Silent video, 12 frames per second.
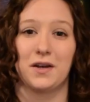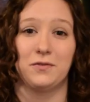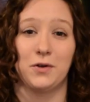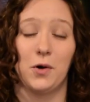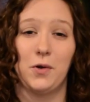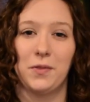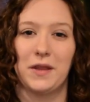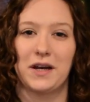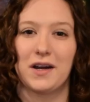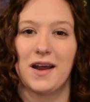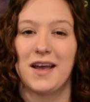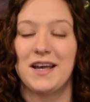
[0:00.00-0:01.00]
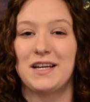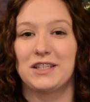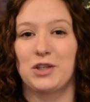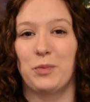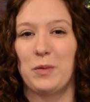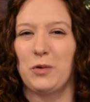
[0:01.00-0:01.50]
of gold there,
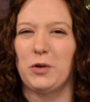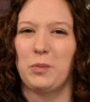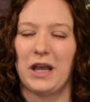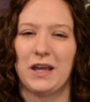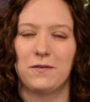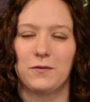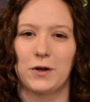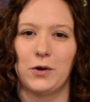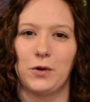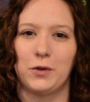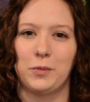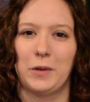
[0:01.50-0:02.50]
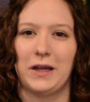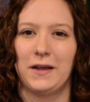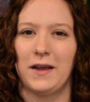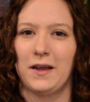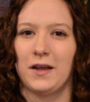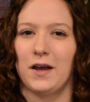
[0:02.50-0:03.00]
so people would pan for gold, but
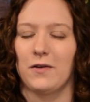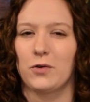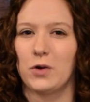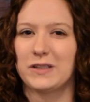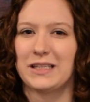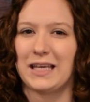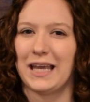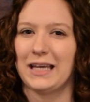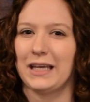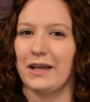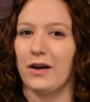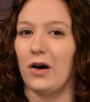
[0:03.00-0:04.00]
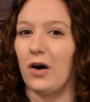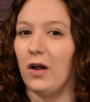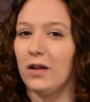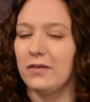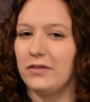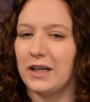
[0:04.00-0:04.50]
of course they can't get
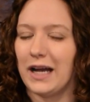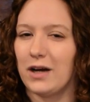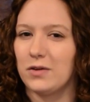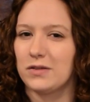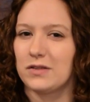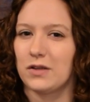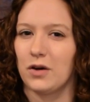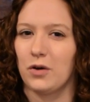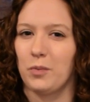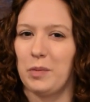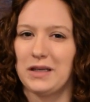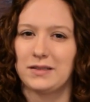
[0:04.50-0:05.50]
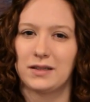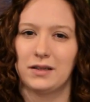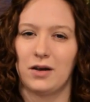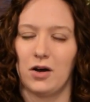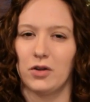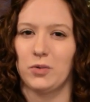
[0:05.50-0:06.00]
all of it out, so basically
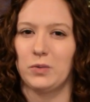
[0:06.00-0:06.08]
all the